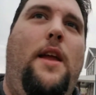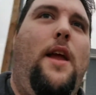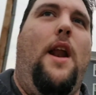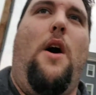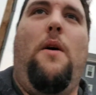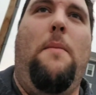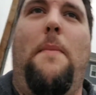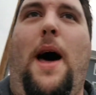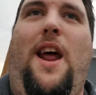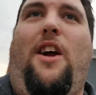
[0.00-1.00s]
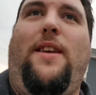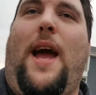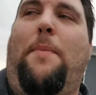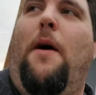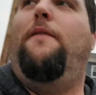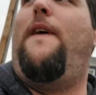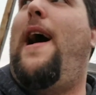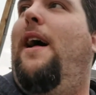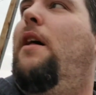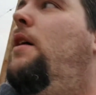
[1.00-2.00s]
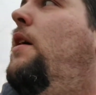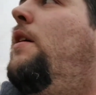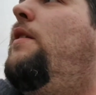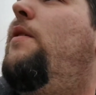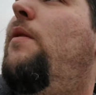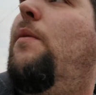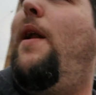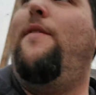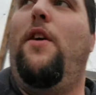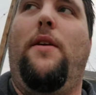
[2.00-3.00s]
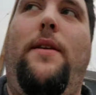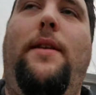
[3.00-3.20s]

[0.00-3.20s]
Monarch deck profile, whatever,